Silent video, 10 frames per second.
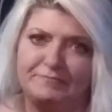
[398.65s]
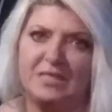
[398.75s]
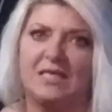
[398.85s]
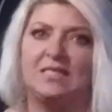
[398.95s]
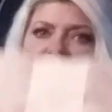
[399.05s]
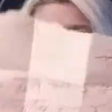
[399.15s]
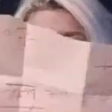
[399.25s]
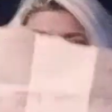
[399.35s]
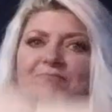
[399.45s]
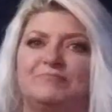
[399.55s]
Look at this
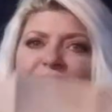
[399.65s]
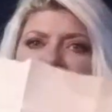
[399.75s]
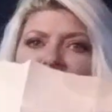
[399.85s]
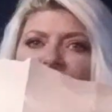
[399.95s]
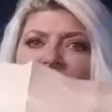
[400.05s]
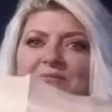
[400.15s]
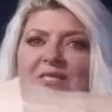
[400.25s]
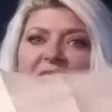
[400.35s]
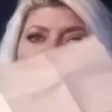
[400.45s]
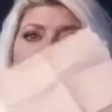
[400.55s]
thing.
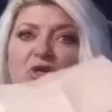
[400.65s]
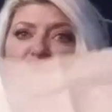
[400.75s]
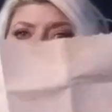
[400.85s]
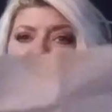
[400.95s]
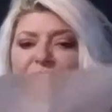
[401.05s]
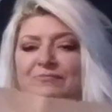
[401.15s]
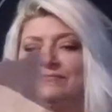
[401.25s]
It's huge.